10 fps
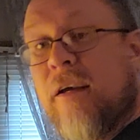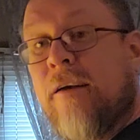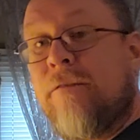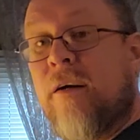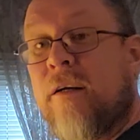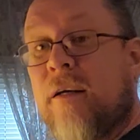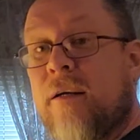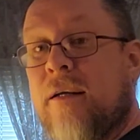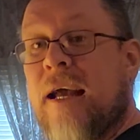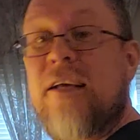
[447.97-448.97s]
a fucking
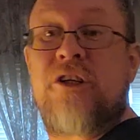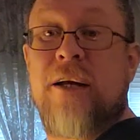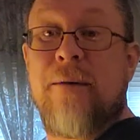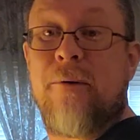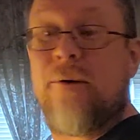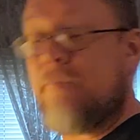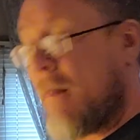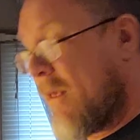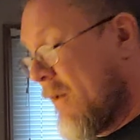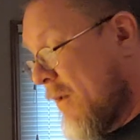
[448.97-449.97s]
gas chamber
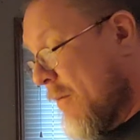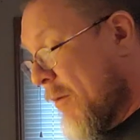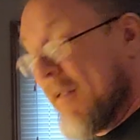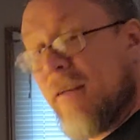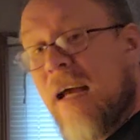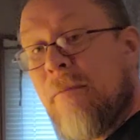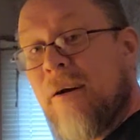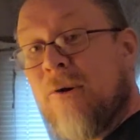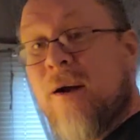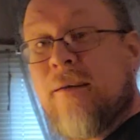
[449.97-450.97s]
by the time I
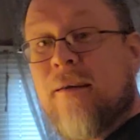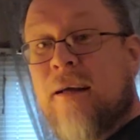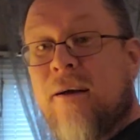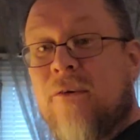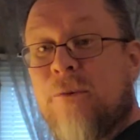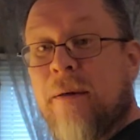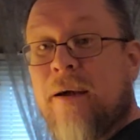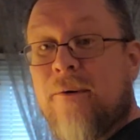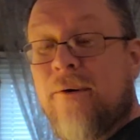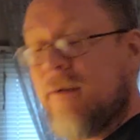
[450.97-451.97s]
ground it down to
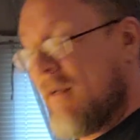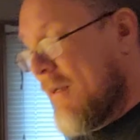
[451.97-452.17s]
powder.